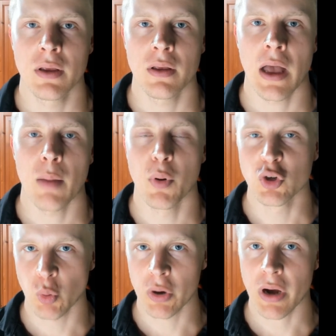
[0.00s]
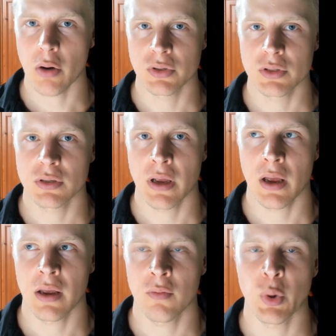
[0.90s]
uh, post workout
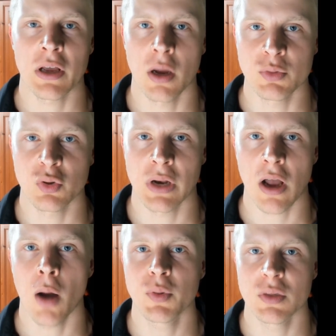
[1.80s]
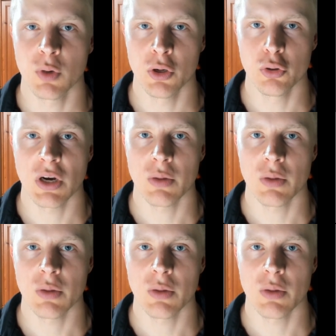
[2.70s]
uh, when it comes to like optimal nutrient